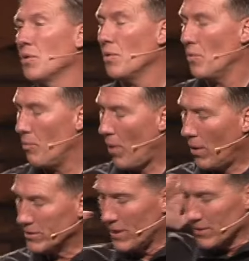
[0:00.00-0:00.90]
So
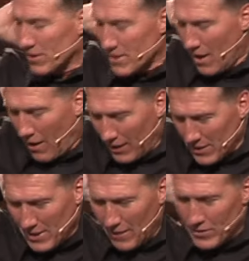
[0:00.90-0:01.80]
Paul tells us. Now,
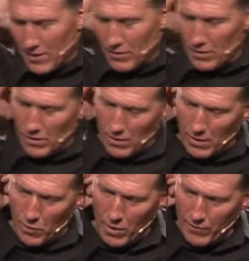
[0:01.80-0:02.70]
I just have to give you
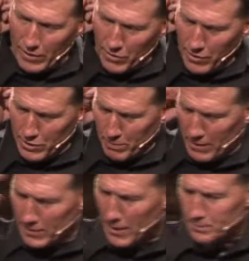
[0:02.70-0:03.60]
a, a word of
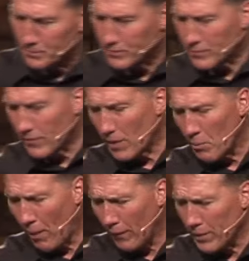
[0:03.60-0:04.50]
encouragement that
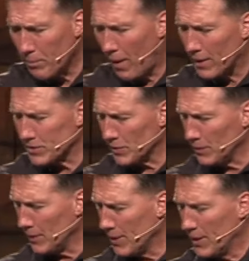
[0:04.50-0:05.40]
Paul the
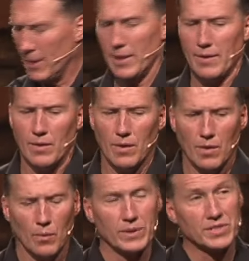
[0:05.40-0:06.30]
Apostle
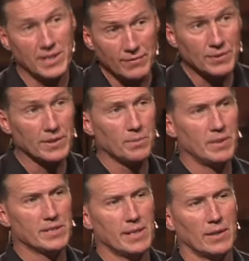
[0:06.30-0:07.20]
was
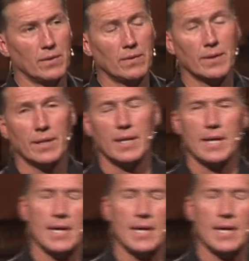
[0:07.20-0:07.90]
gifted to be single.